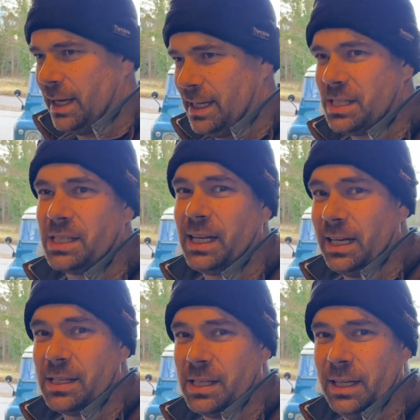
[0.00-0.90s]
it
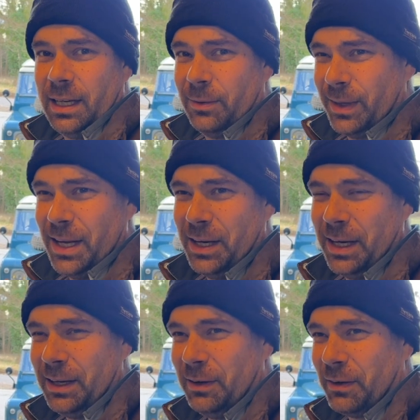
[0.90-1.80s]
stinks in here
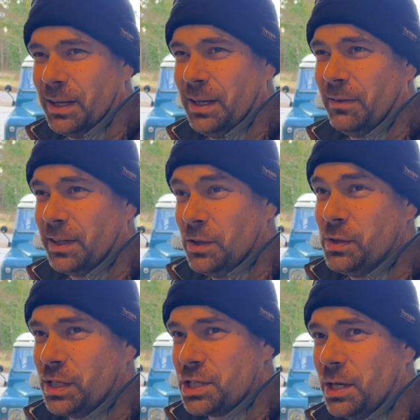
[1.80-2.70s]
if I if I
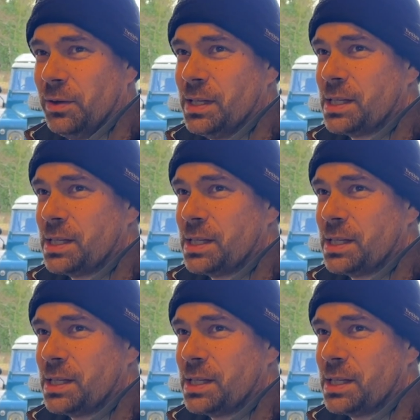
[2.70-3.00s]
use the choke and